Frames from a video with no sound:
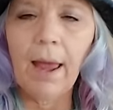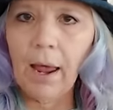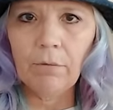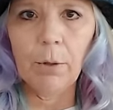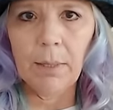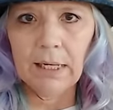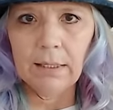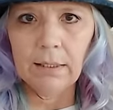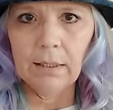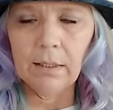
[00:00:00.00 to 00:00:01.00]

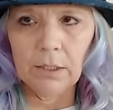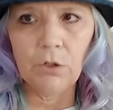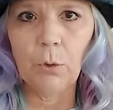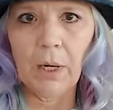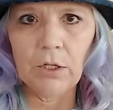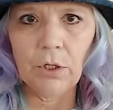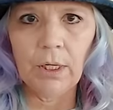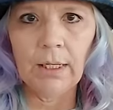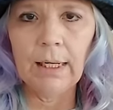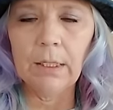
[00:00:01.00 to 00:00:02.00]
Everybody's
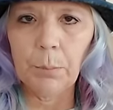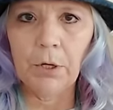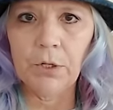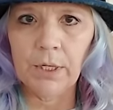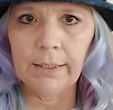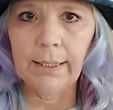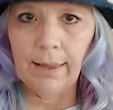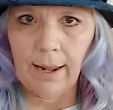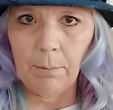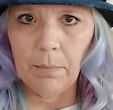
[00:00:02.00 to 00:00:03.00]
situation is personal to
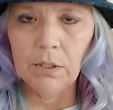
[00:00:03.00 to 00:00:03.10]
them.